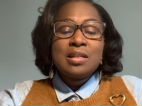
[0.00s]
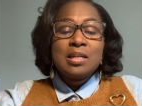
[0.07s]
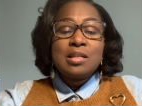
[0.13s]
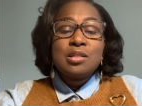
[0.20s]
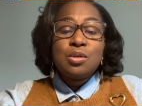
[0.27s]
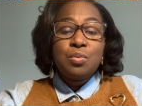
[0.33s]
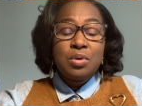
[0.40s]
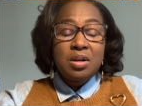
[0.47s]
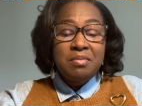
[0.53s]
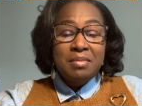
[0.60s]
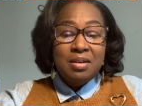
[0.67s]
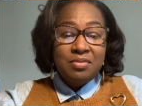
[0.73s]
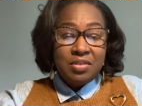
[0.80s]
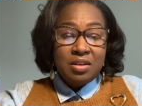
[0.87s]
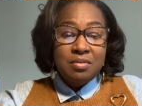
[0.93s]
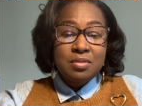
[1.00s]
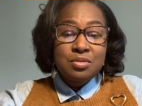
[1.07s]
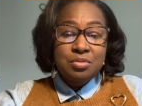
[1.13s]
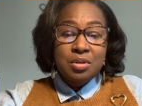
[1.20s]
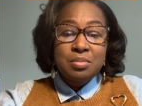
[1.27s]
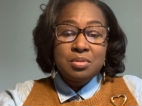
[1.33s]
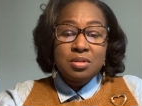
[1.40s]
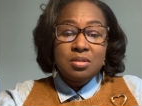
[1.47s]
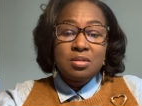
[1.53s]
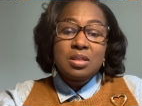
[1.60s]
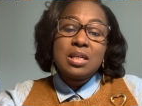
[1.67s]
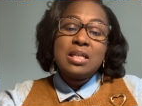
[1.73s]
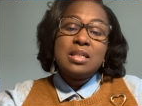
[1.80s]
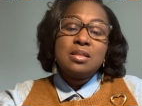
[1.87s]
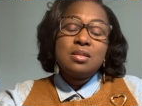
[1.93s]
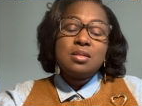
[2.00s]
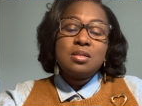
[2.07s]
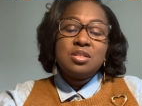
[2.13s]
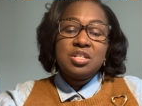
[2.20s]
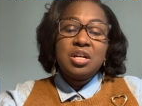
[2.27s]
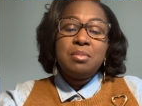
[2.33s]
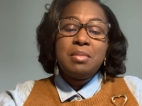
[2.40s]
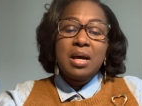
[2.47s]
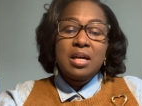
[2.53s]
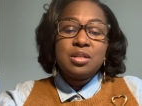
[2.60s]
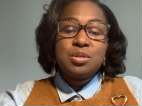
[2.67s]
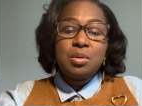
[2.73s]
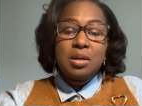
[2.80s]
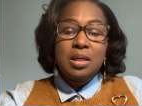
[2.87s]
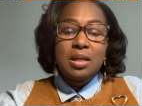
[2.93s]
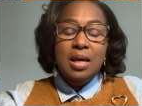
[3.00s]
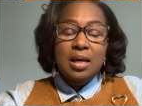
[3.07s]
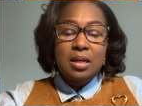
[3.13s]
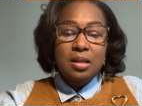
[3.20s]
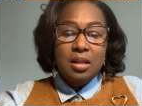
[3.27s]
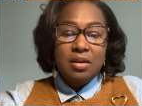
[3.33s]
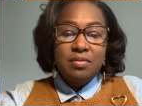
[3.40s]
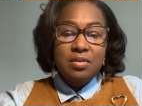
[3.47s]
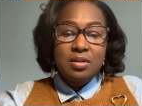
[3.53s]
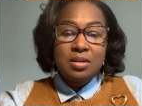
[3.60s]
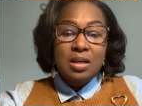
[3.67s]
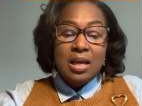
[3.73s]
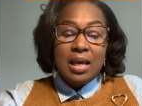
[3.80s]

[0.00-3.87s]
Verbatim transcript: So, one of my favorite scriptures is Jeremiah 29 11,